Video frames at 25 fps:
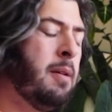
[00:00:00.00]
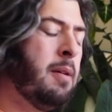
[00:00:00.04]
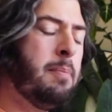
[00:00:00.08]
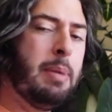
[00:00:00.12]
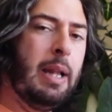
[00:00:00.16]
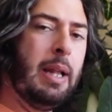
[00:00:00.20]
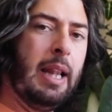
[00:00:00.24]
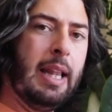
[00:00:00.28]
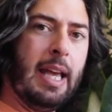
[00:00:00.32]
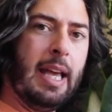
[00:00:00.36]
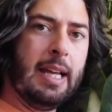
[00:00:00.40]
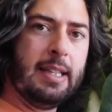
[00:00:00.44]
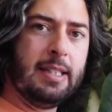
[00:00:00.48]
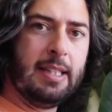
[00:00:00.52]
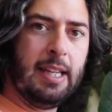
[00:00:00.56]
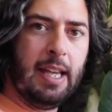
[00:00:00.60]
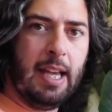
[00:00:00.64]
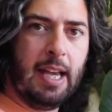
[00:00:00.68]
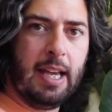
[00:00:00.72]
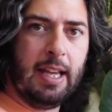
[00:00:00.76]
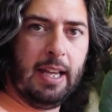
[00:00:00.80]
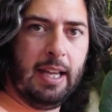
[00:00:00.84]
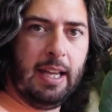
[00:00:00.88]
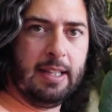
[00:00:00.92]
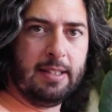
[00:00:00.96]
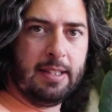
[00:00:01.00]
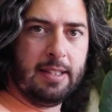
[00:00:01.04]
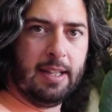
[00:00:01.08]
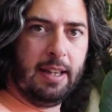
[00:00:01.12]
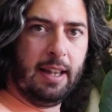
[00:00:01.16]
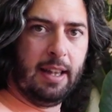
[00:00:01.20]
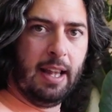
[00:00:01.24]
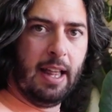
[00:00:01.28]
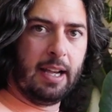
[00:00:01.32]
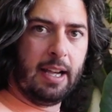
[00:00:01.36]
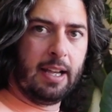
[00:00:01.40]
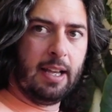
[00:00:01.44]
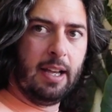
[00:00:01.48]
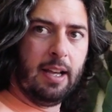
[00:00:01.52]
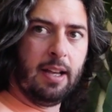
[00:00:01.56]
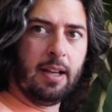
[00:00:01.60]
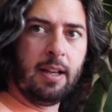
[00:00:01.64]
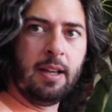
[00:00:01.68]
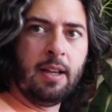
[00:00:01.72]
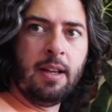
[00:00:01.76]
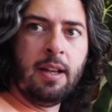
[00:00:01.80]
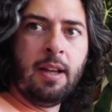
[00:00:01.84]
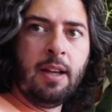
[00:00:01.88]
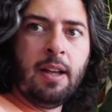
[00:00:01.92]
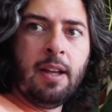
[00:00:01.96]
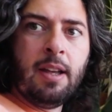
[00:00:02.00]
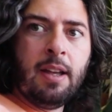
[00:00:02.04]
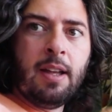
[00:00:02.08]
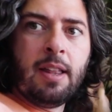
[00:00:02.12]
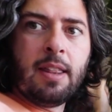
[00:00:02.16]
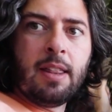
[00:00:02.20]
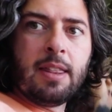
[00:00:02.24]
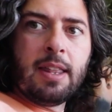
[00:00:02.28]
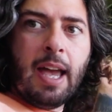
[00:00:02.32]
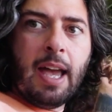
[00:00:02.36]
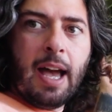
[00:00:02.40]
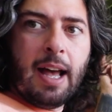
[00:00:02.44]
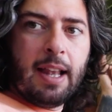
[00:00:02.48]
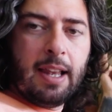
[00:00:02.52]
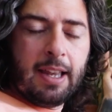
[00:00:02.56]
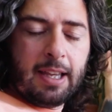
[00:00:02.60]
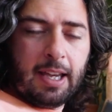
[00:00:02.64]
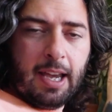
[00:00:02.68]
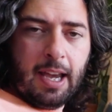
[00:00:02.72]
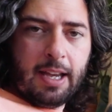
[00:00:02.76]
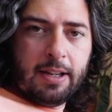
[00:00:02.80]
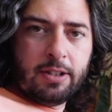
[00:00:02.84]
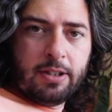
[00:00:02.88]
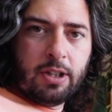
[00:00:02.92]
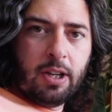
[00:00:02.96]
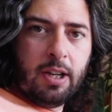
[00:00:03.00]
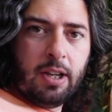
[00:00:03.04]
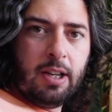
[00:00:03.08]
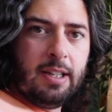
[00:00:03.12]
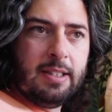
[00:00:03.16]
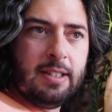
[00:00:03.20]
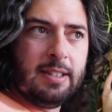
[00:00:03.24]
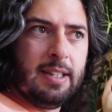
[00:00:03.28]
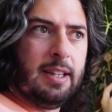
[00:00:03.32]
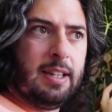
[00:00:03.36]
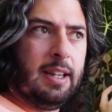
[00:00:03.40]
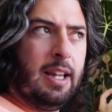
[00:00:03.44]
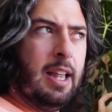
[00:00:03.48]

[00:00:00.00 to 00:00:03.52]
billietiae is in leca, the alocasia is in